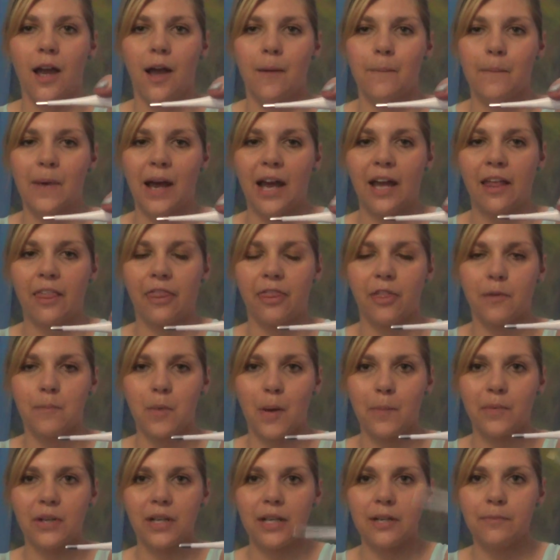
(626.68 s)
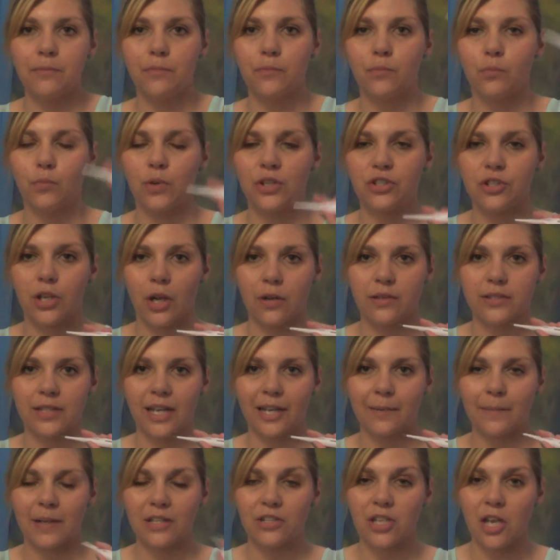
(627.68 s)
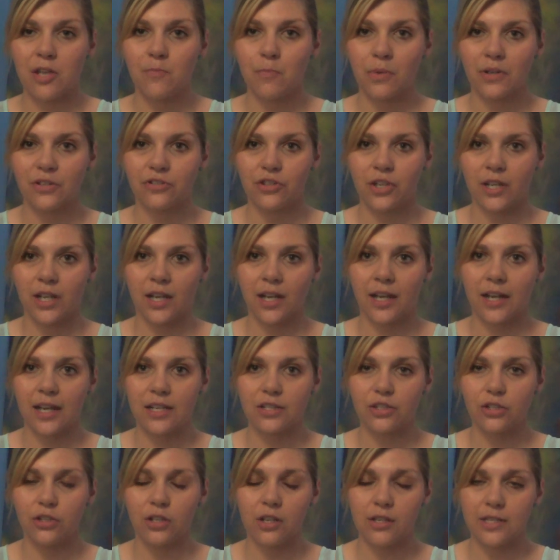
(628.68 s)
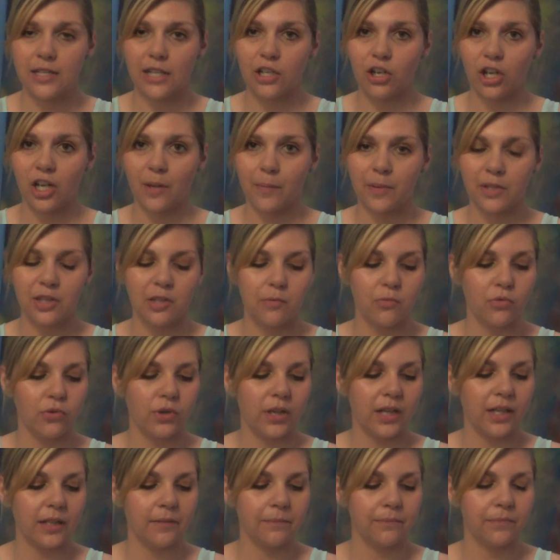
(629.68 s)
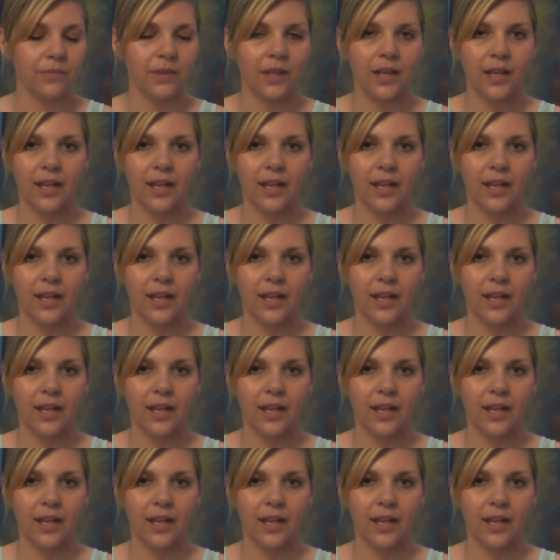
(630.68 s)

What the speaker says: my thermometer, which I take my temperature as soon as I got up in the morning.